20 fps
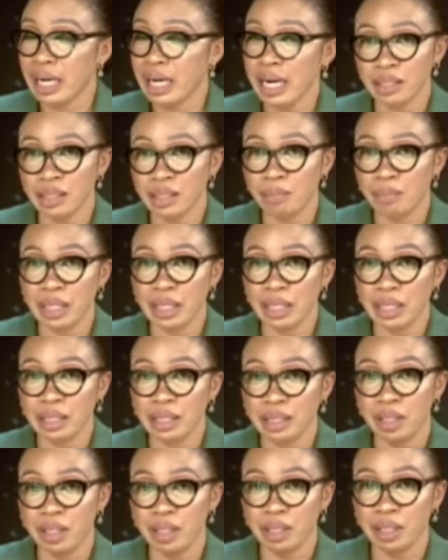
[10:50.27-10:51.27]
I see that my
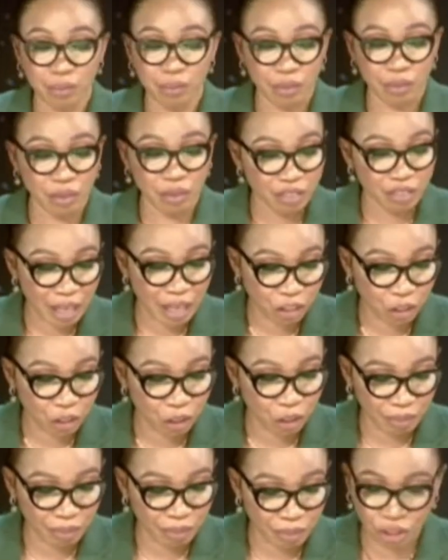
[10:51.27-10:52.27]
team has been
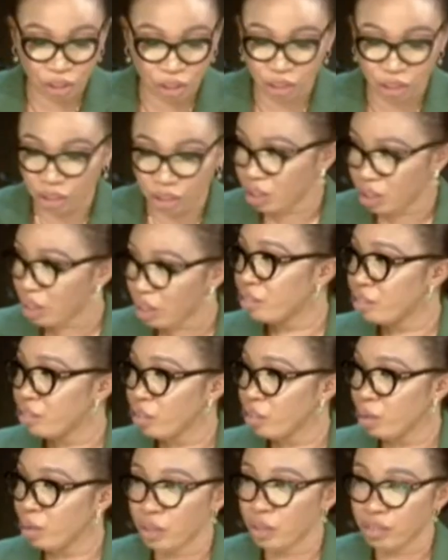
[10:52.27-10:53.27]
flashing images
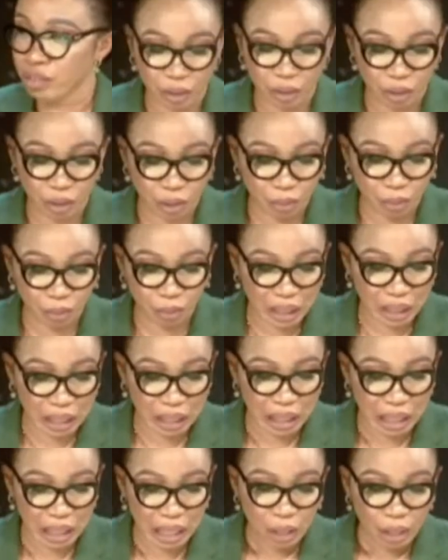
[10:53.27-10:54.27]
from the
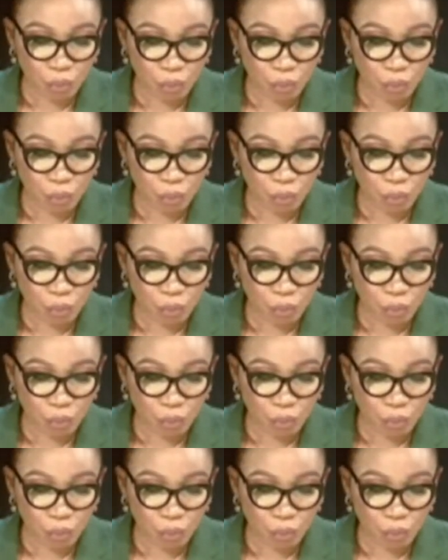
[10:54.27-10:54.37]
report.